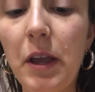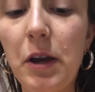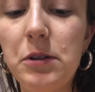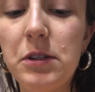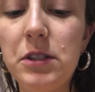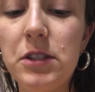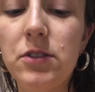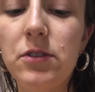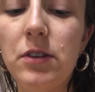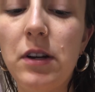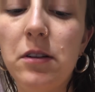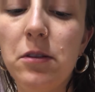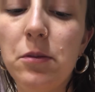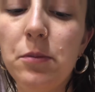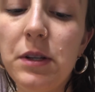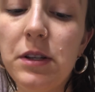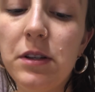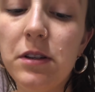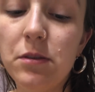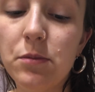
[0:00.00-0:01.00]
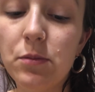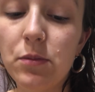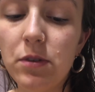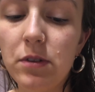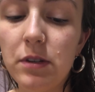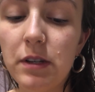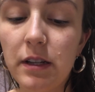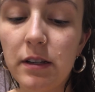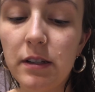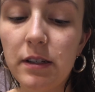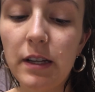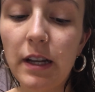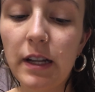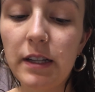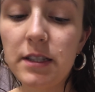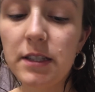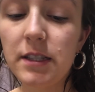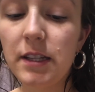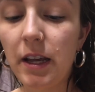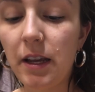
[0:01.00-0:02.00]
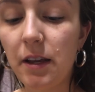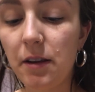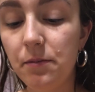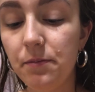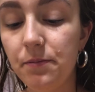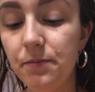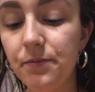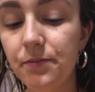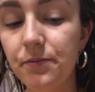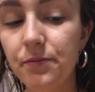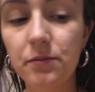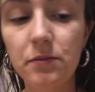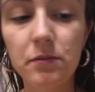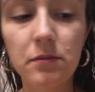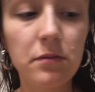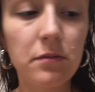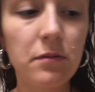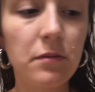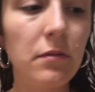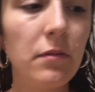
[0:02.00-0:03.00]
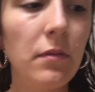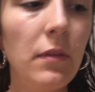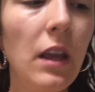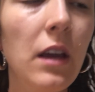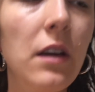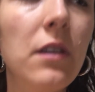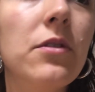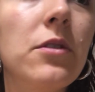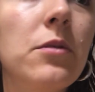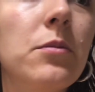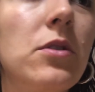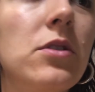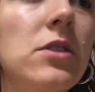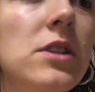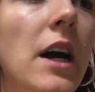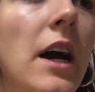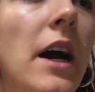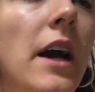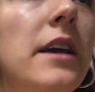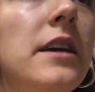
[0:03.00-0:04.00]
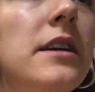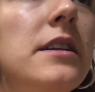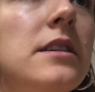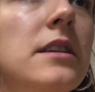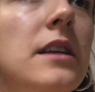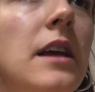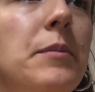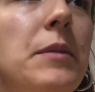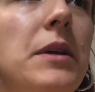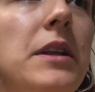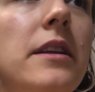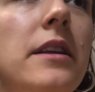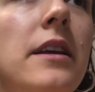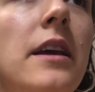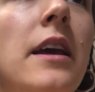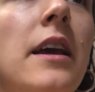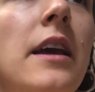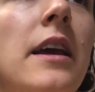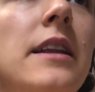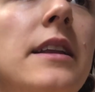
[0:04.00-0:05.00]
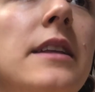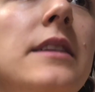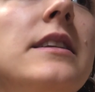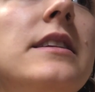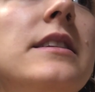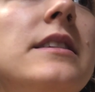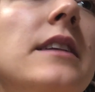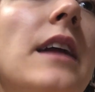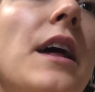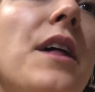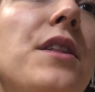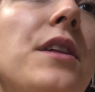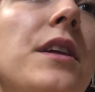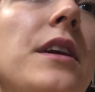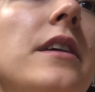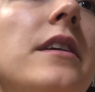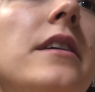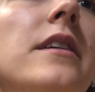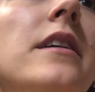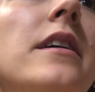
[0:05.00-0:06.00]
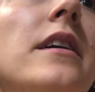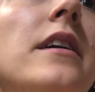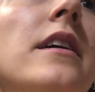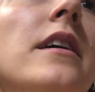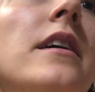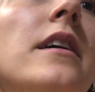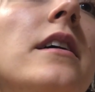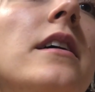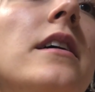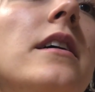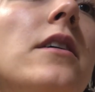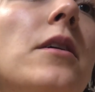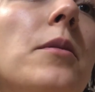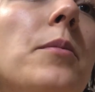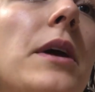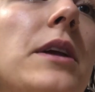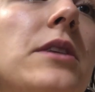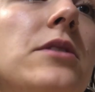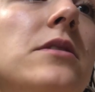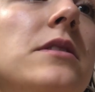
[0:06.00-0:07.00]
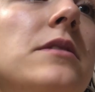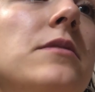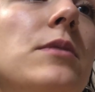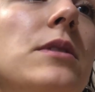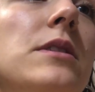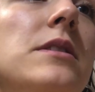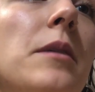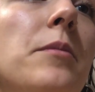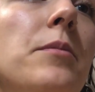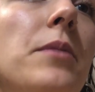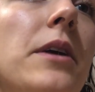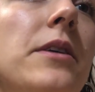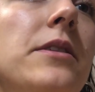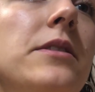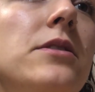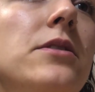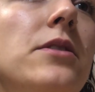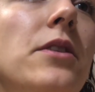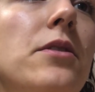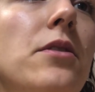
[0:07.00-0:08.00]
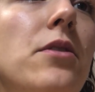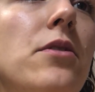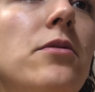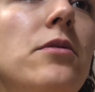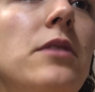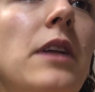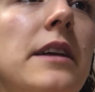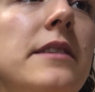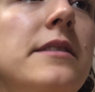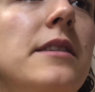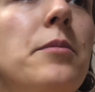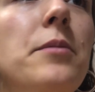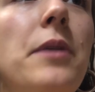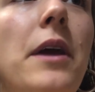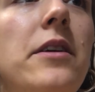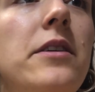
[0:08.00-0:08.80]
I always struggle a bit in the morning, the next day. I feel more tired. I mean, this is nothing compared to what some parents go through. Like some